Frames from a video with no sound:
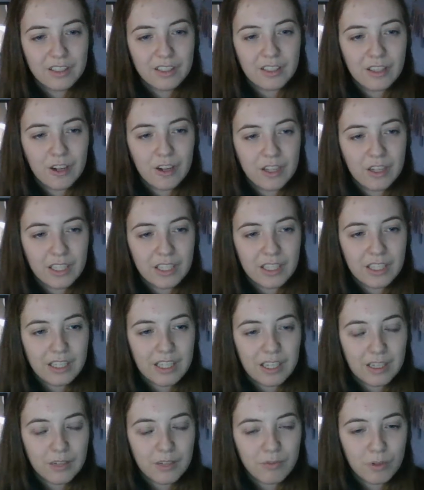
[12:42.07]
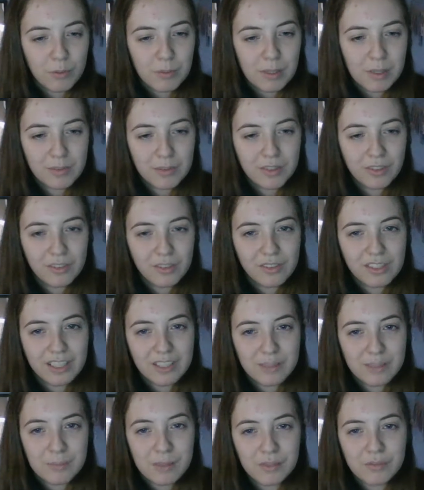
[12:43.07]
early at RWBY episodes, he
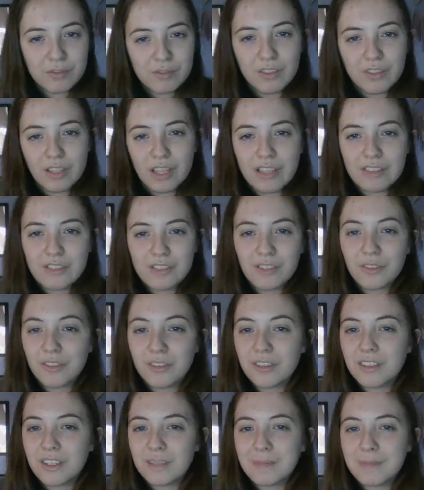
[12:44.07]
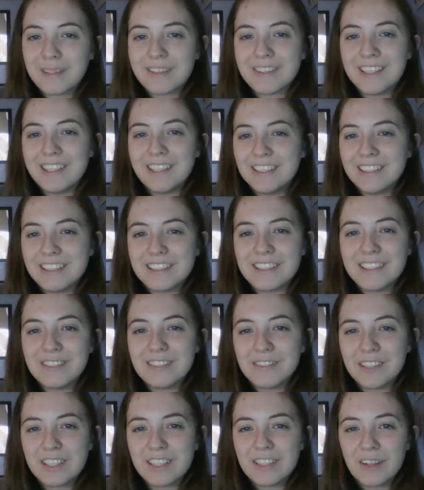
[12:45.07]
had a bit of that toxic masculinity
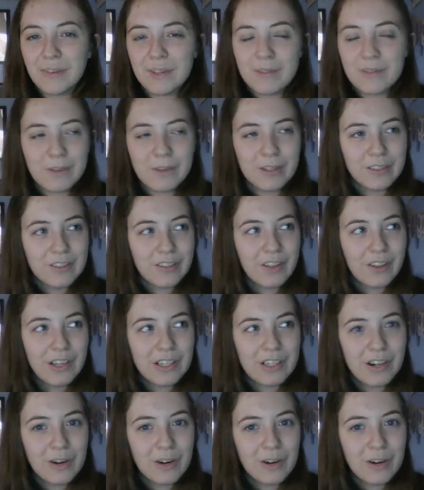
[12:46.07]
thing going, where it's like,